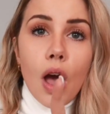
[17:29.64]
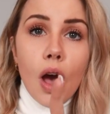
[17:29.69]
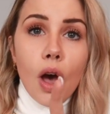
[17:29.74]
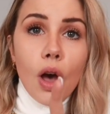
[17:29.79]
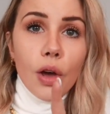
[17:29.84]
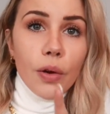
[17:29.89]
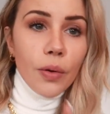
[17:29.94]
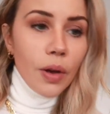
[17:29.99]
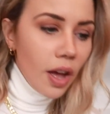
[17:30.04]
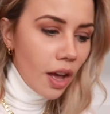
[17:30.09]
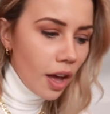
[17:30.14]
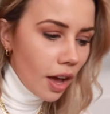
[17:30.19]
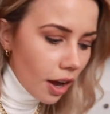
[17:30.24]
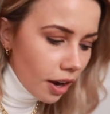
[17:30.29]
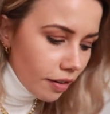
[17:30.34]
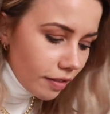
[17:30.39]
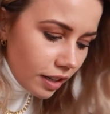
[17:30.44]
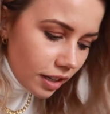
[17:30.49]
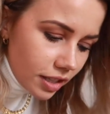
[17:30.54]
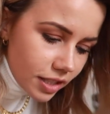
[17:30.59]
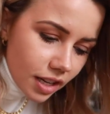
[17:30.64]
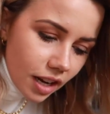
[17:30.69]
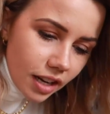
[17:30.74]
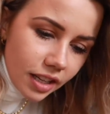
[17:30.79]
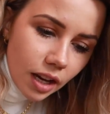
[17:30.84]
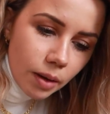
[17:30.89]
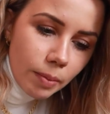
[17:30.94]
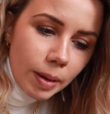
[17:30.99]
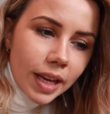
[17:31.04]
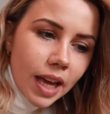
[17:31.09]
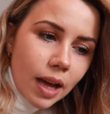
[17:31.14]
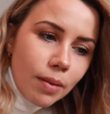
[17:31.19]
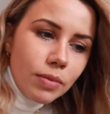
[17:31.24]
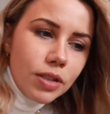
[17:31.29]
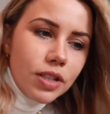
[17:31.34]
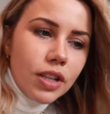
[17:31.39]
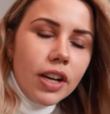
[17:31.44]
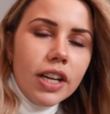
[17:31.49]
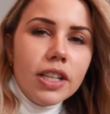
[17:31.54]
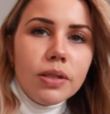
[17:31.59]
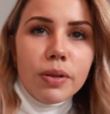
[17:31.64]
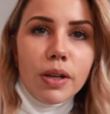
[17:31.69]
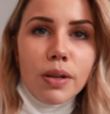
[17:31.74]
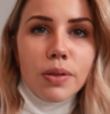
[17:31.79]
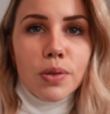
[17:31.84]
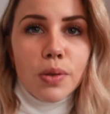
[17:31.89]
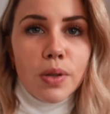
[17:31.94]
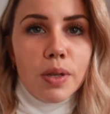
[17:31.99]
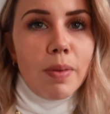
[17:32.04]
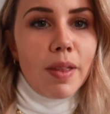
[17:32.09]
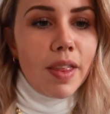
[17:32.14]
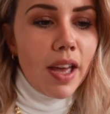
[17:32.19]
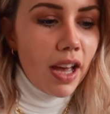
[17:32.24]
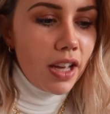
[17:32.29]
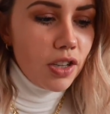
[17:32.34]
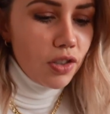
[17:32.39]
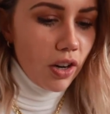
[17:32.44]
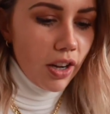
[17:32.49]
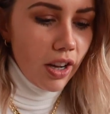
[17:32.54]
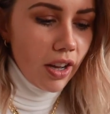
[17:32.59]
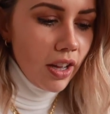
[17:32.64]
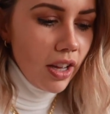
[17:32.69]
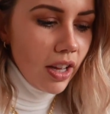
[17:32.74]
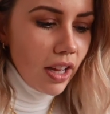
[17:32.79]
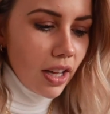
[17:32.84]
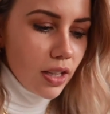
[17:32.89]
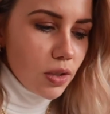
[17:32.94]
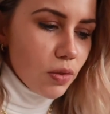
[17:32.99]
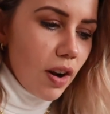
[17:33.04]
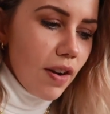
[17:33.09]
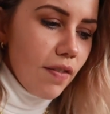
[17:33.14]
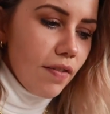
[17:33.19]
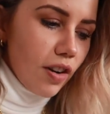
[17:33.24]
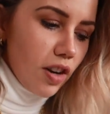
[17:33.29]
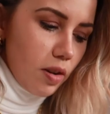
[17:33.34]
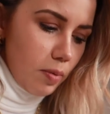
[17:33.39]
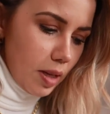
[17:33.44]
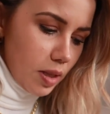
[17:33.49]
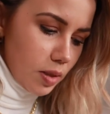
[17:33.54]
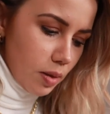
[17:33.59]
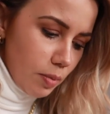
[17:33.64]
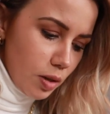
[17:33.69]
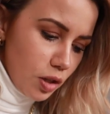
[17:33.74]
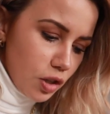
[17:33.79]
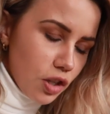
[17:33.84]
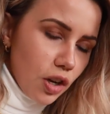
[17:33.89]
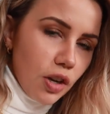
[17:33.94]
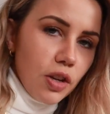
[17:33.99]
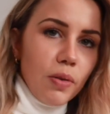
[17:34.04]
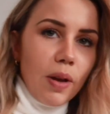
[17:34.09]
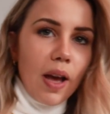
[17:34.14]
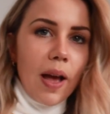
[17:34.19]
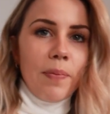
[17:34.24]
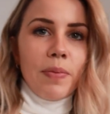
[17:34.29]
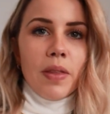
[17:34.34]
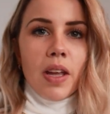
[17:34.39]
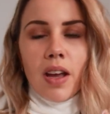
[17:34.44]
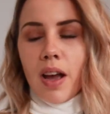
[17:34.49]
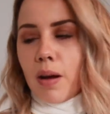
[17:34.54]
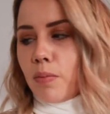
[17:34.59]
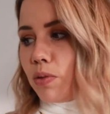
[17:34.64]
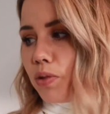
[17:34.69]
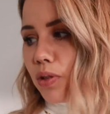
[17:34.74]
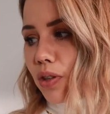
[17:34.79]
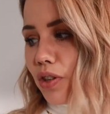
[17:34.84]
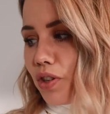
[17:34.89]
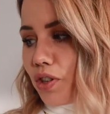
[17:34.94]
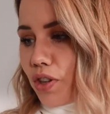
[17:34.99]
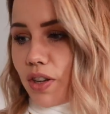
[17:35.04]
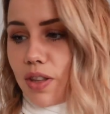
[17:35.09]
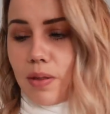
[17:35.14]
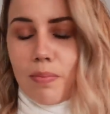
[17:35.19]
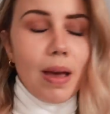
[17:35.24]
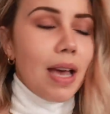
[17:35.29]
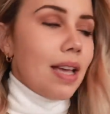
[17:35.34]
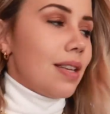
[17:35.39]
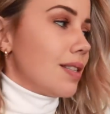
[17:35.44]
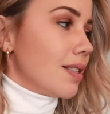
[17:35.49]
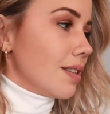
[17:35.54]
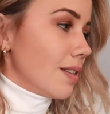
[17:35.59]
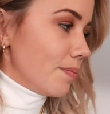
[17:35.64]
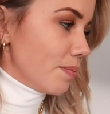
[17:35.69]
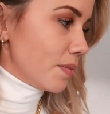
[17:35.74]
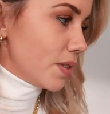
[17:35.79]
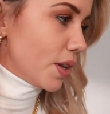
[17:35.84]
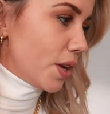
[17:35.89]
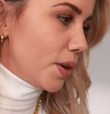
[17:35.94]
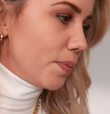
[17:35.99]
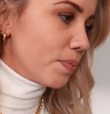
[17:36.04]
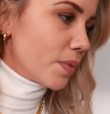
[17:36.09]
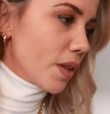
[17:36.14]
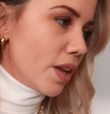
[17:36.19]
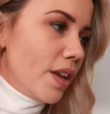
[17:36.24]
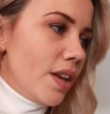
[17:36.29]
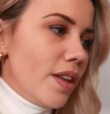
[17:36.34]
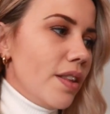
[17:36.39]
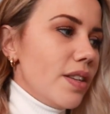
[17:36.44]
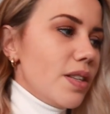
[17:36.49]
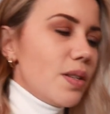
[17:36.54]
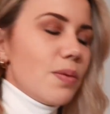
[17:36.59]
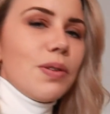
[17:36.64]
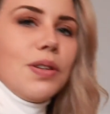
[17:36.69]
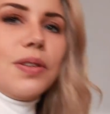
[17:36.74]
Oh, I realised earlier my camera died when I was talking about the hairdryer. It's right in front of me, so I'm gonna show you it. I'm also gonna show you the mess. So this is